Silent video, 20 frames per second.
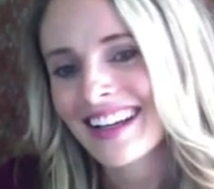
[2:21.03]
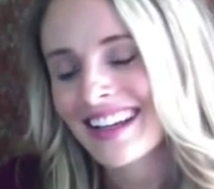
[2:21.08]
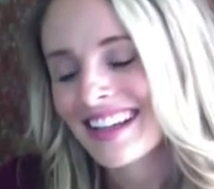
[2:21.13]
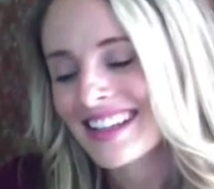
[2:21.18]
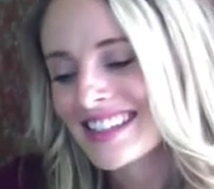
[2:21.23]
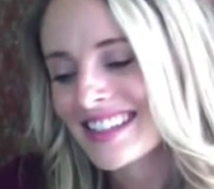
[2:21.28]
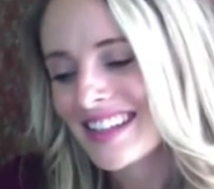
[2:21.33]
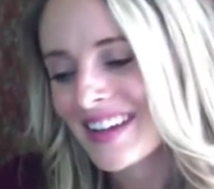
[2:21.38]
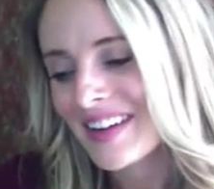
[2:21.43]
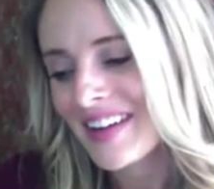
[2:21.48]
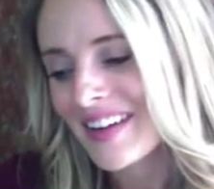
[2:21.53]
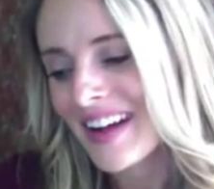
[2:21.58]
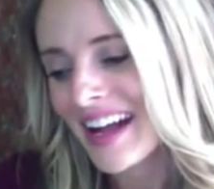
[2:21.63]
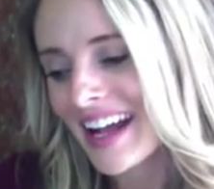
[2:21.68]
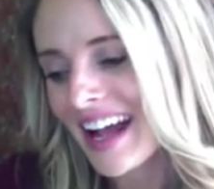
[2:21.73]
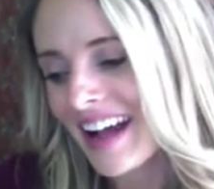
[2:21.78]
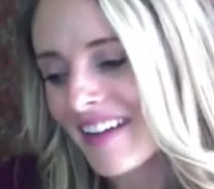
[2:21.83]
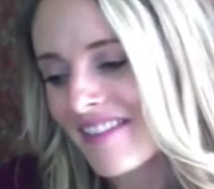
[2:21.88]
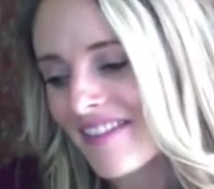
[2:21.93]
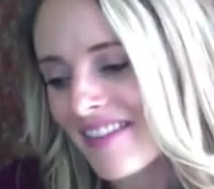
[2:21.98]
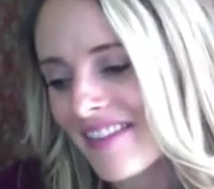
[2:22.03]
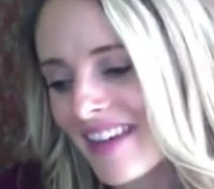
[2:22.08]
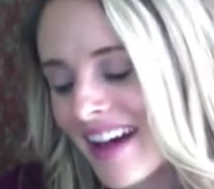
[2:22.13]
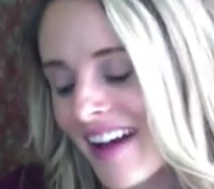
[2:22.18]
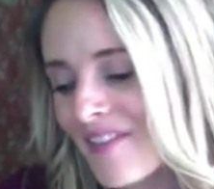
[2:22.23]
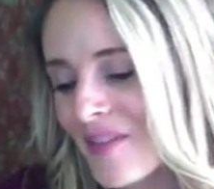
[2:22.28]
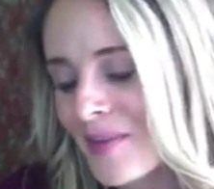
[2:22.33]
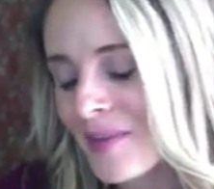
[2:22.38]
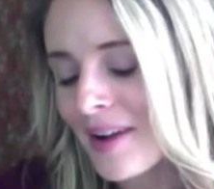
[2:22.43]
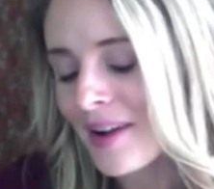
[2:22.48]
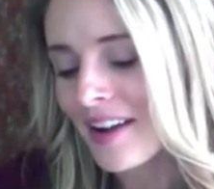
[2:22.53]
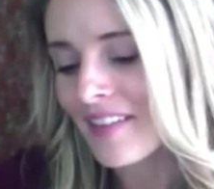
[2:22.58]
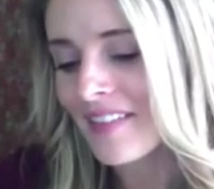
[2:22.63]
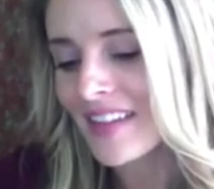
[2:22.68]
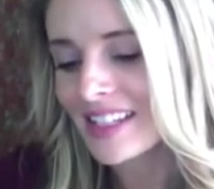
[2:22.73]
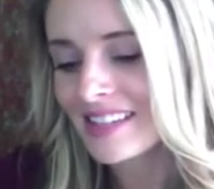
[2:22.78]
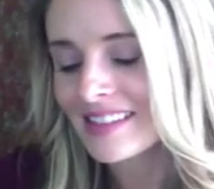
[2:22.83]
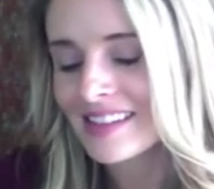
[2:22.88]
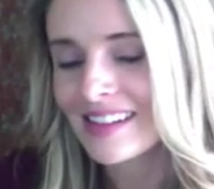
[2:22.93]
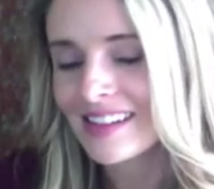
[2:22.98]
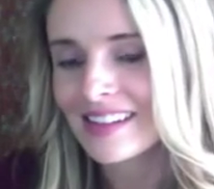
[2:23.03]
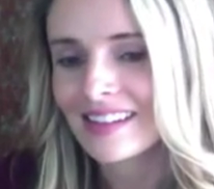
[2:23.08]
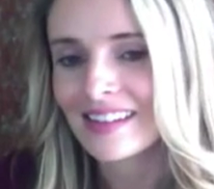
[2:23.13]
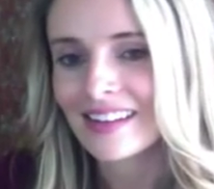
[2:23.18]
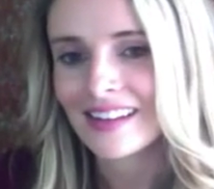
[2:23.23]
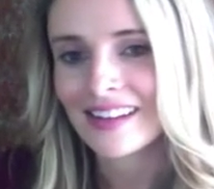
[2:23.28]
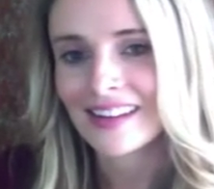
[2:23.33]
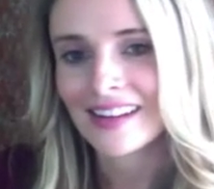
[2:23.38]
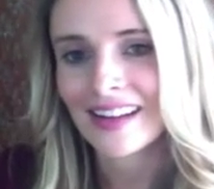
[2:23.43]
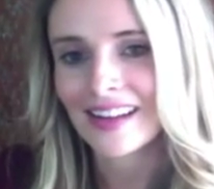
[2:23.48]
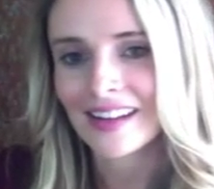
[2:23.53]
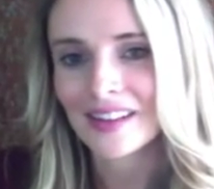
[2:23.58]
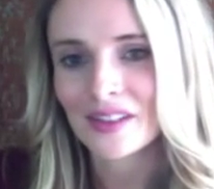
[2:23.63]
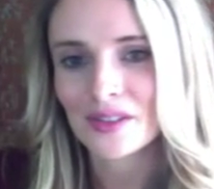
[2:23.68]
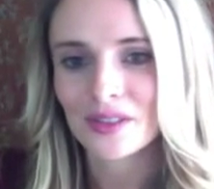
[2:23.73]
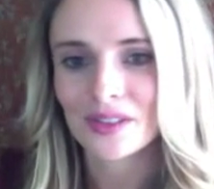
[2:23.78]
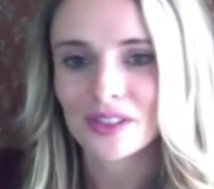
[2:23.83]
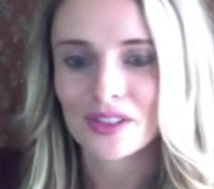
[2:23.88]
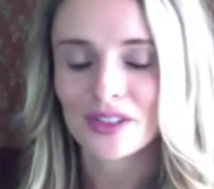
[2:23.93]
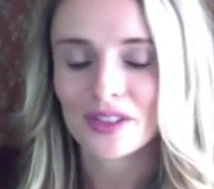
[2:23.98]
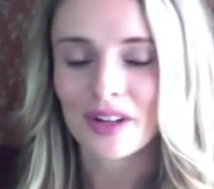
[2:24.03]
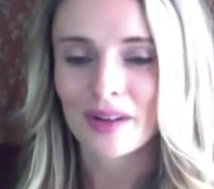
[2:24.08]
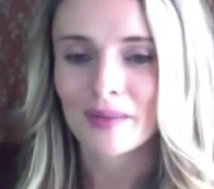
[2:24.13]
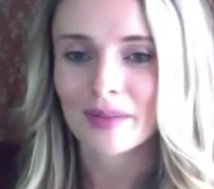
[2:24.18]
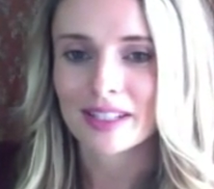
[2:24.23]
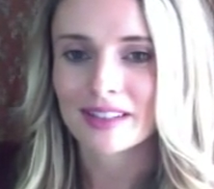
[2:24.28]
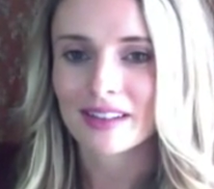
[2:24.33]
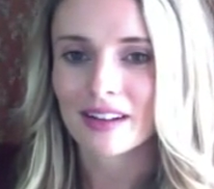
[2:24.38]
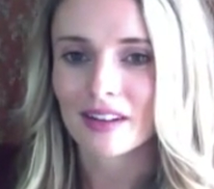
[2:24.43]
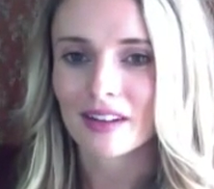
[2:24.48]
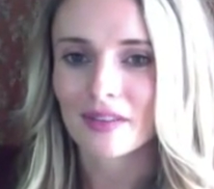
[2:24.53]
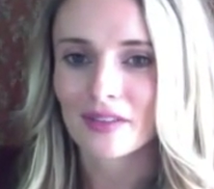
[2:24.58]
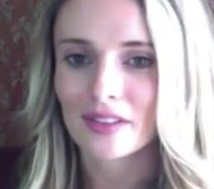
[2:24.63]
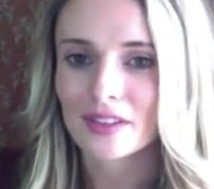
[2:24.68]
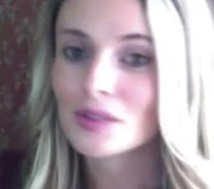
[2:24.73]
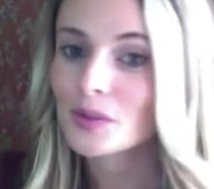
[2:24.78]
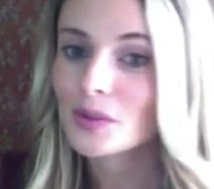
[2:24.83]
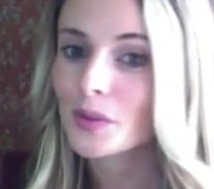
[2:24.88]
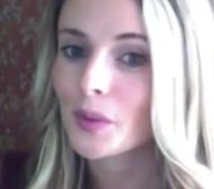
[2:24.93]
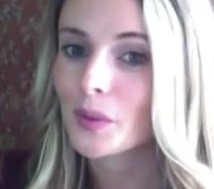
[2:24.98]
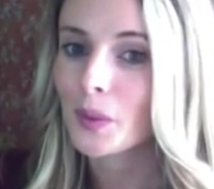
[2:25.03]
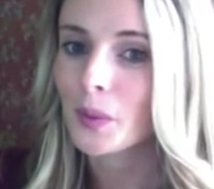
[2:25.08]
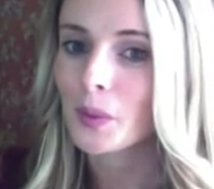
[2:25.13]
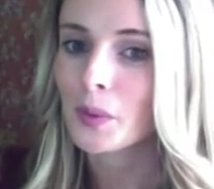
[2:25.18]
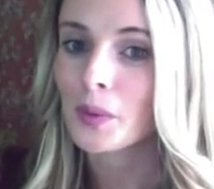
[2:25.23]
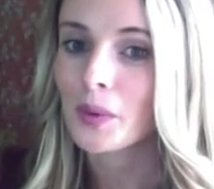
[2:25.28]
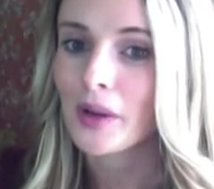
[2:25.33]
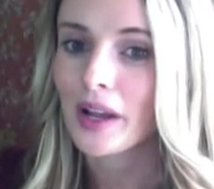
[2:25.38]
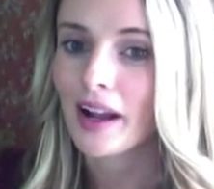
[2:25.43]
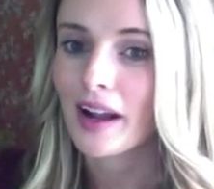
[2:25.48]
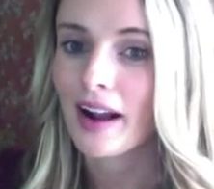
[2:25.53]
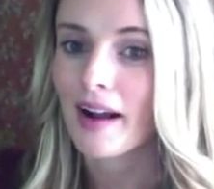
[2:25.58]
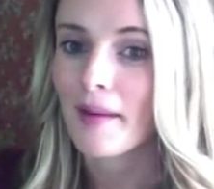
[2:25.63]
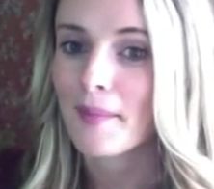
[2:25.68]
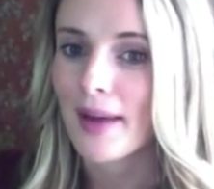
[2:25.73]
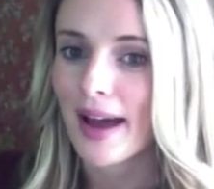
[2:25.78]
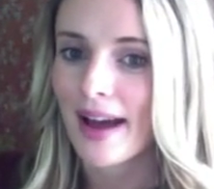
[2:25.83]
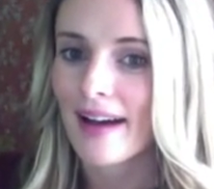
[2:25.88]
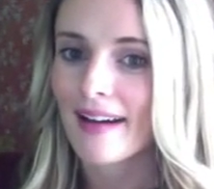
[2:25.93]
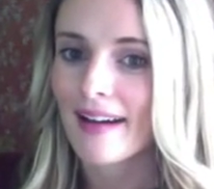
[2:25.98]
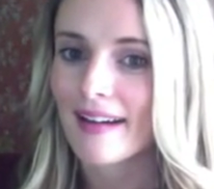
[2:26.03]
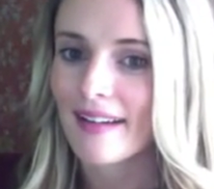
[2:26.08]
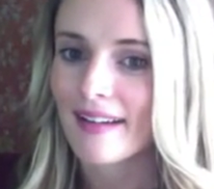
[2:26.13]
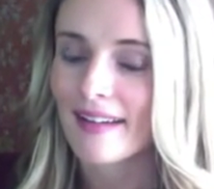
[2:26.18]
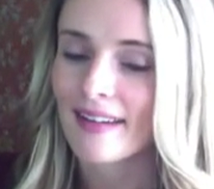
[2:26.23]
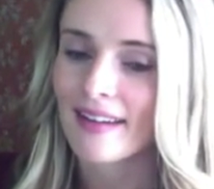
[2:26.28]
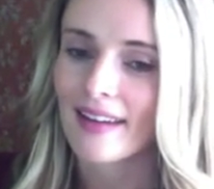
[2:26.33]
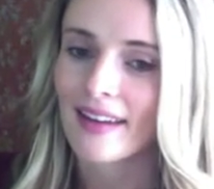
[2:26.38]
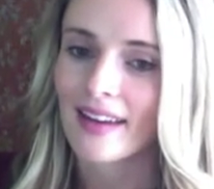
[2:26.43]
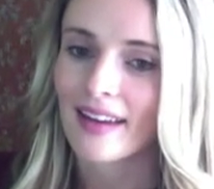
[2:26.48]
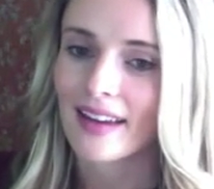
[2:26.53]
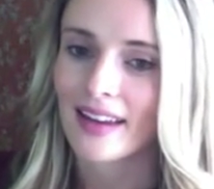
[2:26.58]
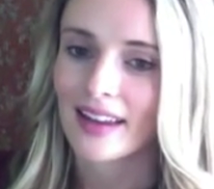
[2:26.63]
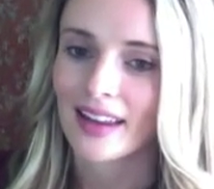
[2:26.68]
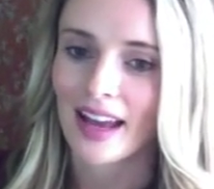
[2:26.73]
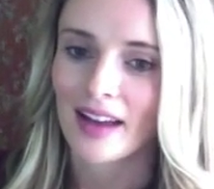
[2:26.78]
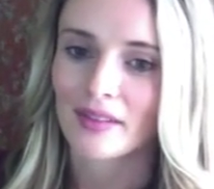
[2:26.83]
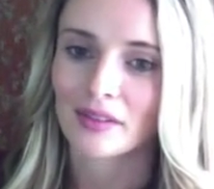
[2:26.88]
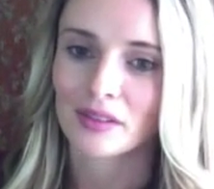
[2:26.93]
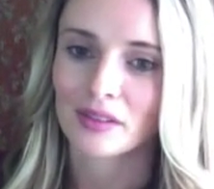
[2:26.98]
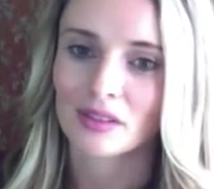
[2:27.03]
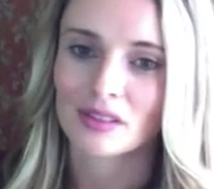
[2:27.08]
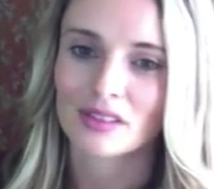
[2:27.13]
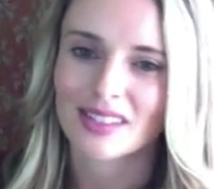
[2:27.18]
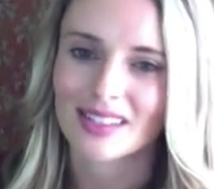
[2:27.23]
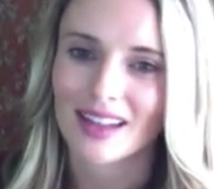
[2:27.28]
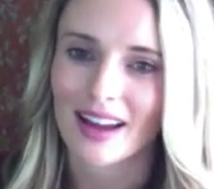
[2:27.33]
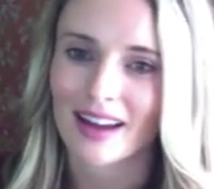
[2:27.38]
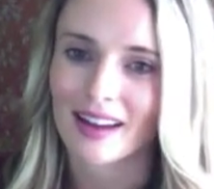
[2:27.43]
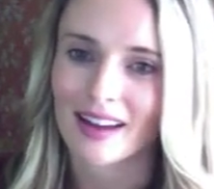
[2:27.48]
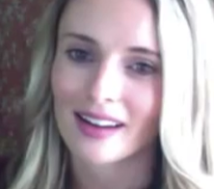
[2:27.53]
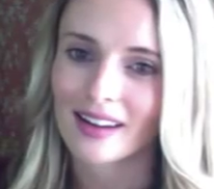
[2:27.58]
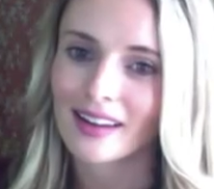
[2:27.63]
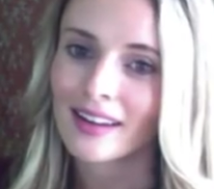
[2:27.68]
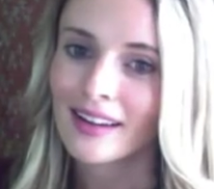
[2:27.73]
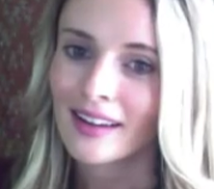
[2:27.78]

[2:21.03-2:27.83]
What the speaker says: So I have that for breakfast, and then I usually drop my son off at school and come back and have a little snack.